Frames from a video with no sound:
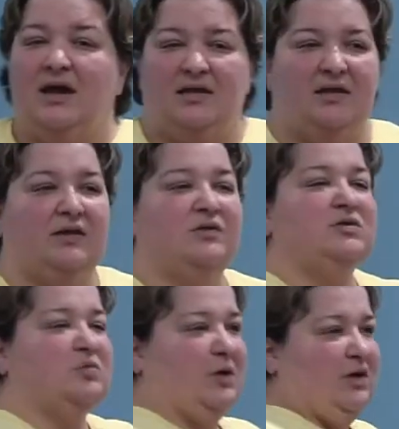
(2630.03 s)
and then you
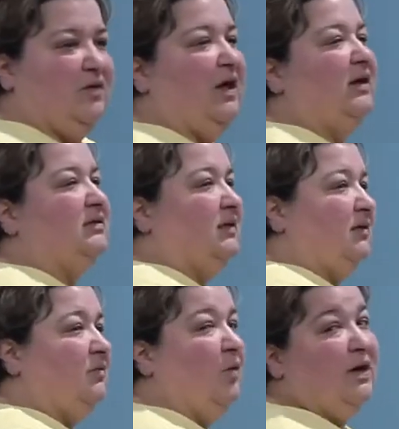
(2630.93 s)
swing your legs
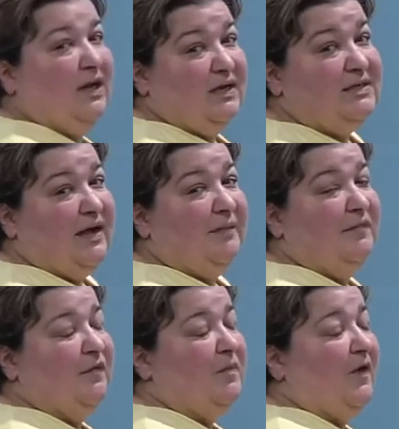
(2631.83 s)
in one at a time
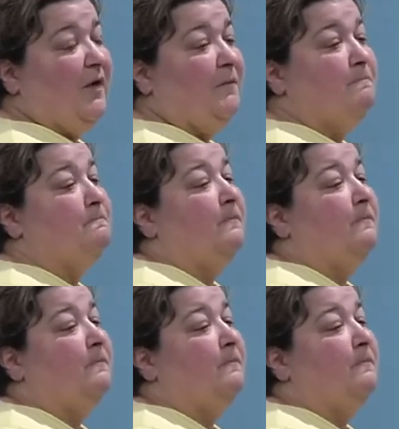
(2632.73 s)
from there.